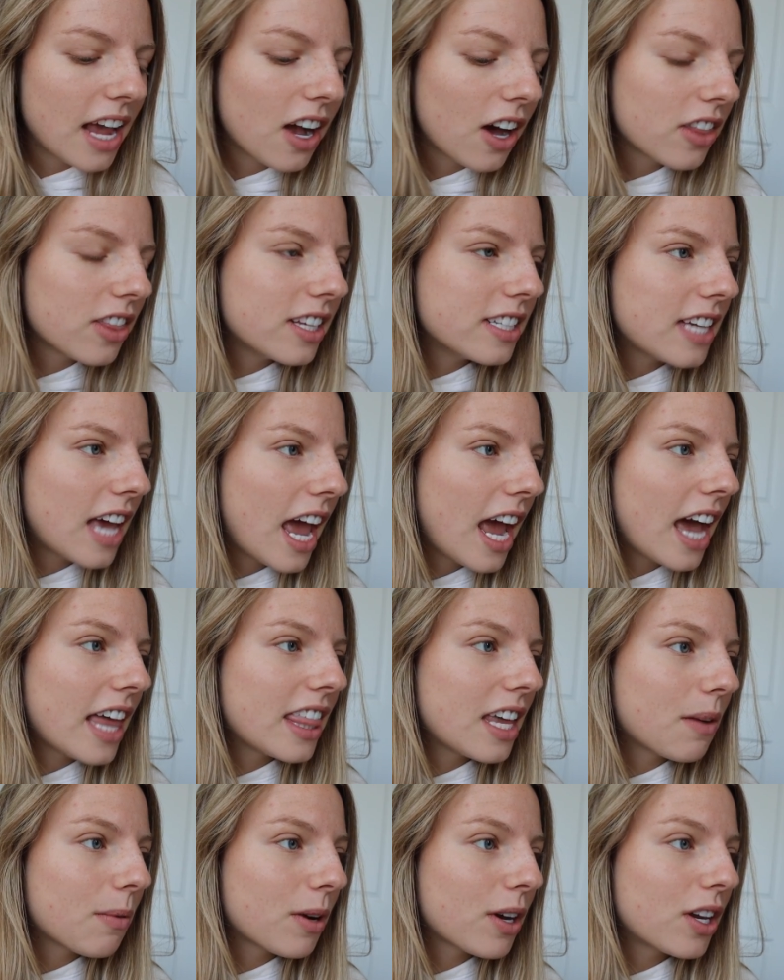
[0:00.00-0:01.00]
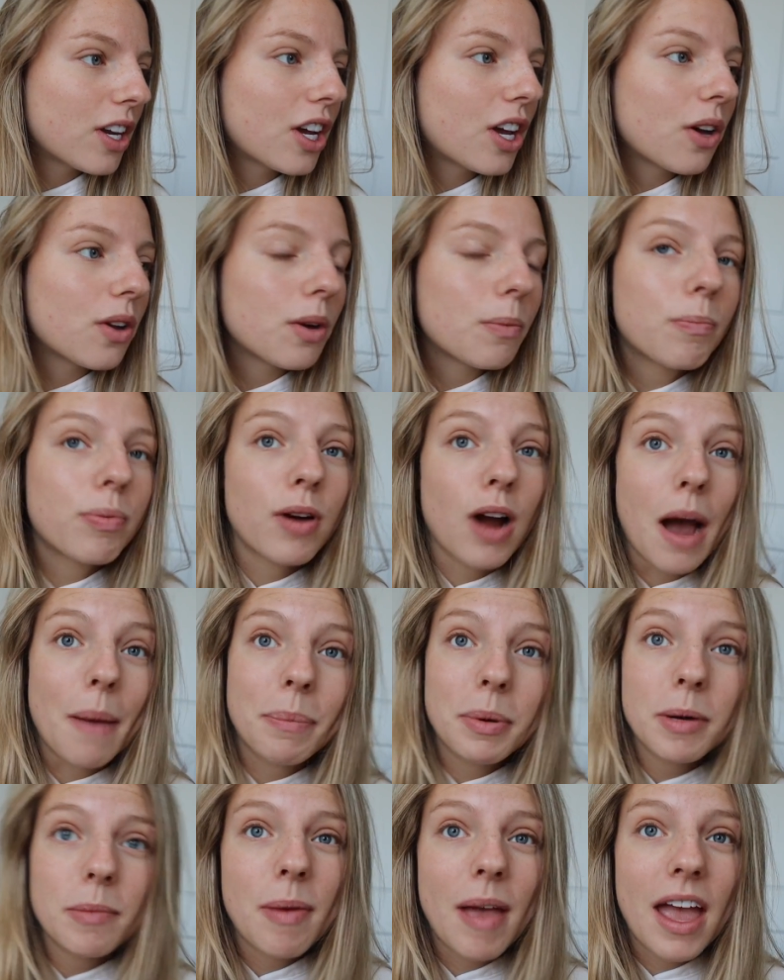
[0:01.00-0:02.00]
On the day, I think we're gonna go to
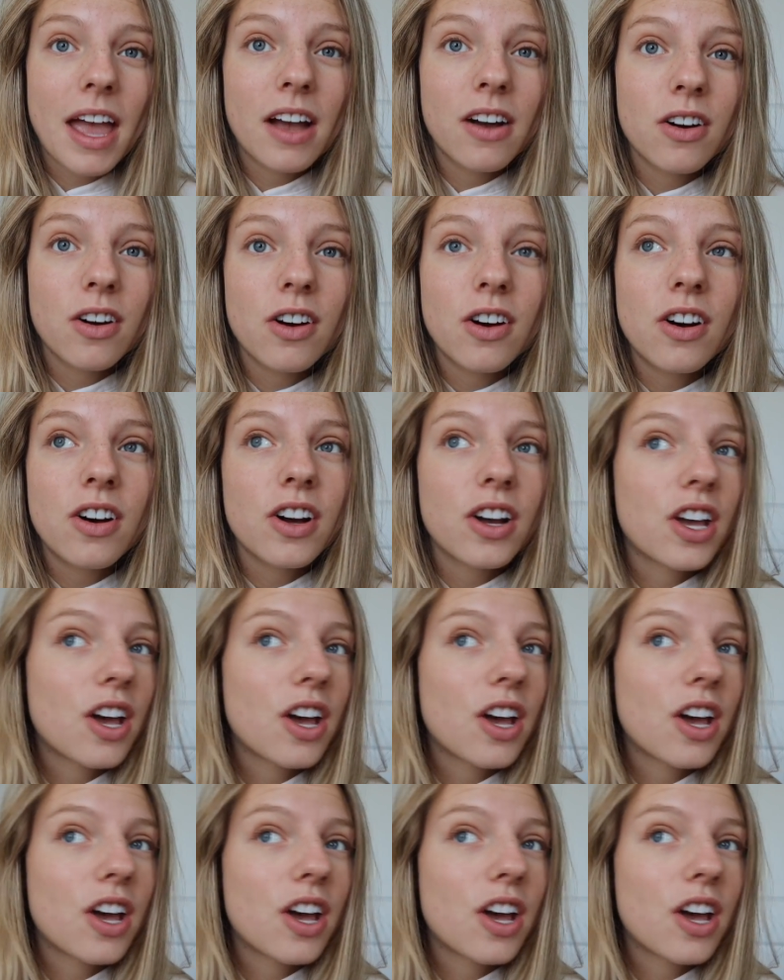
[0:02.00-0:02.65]
Proper Bagel,